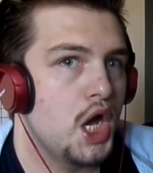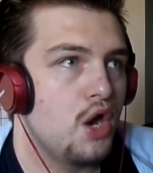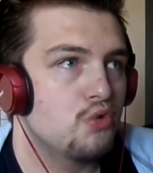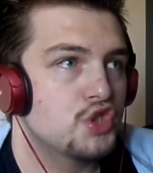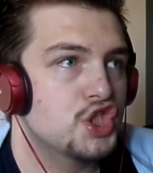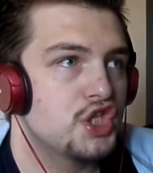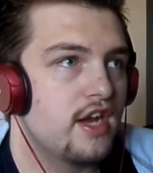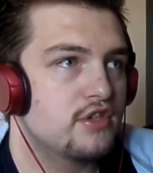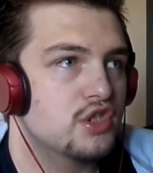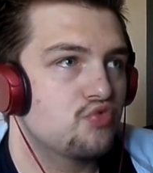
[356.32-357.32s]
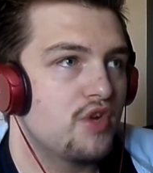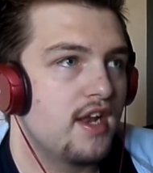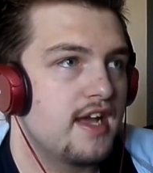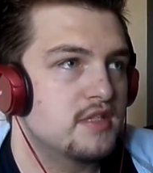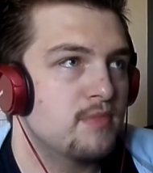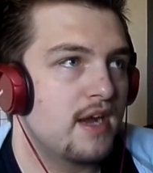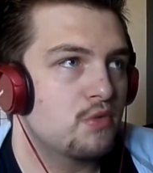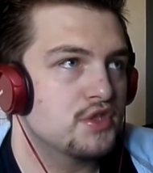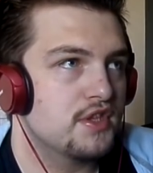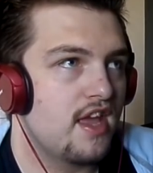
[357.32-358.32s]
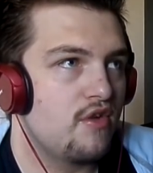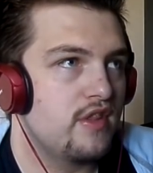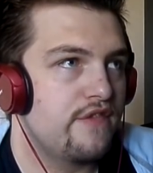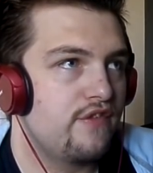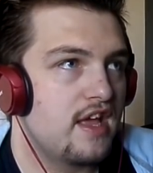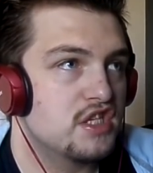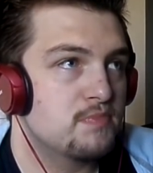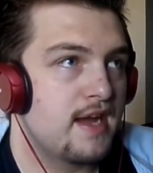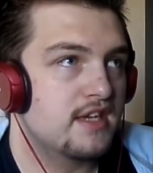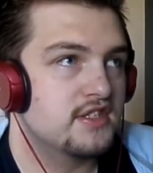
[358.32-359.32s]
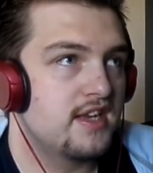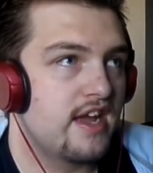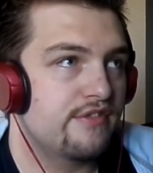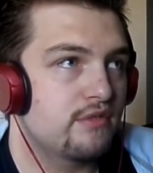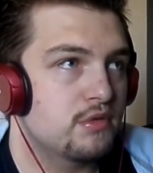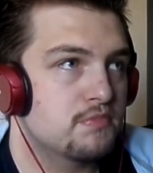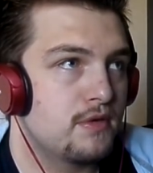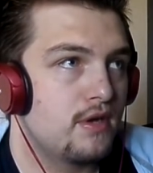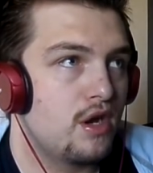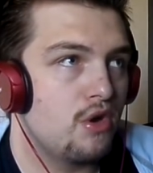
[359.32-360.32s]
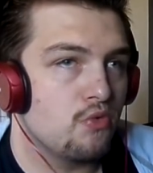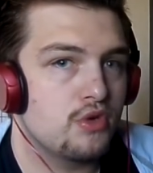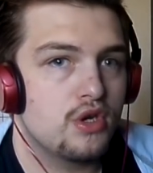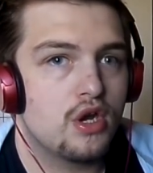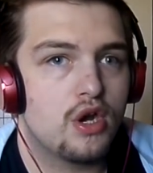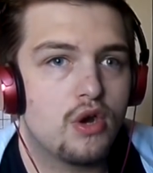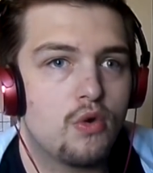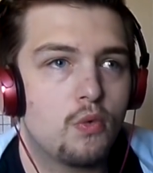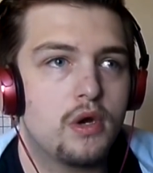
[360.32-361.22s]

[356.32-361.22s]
Oh shit, I just realised Mac wasn't there in the flashbacks and neither was... Oh no.